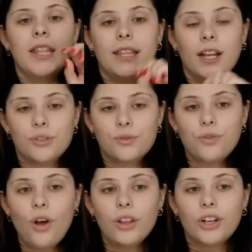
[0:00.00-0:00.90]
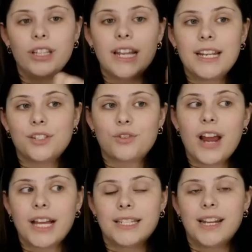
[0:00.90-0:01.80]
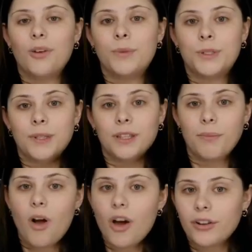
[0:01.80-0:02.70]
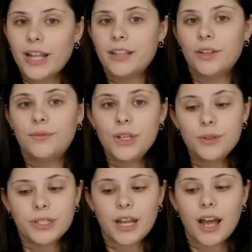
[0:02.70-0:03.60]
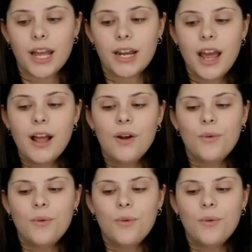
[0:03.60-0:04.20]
the controller that interacts now between the model and the view side,